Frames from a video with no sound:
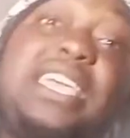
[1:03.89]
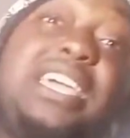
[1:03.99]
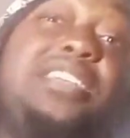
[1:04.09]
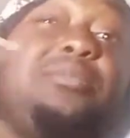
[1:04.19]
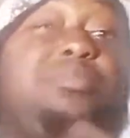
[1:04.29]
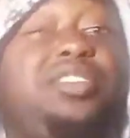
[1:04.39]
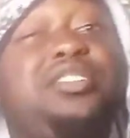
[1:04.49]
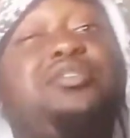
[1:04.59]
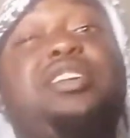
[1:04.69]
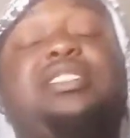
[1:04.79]
And
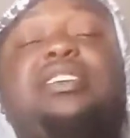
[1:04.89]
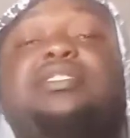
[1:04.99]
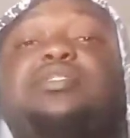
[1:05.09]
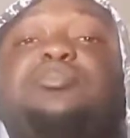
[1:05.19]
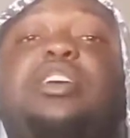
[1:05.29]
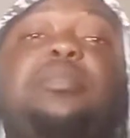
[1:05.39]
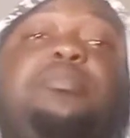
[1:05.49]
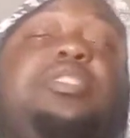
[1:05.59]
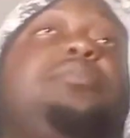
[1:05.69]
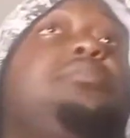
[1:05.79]
obliterate that
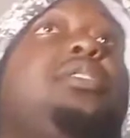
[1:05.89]
subscribe button,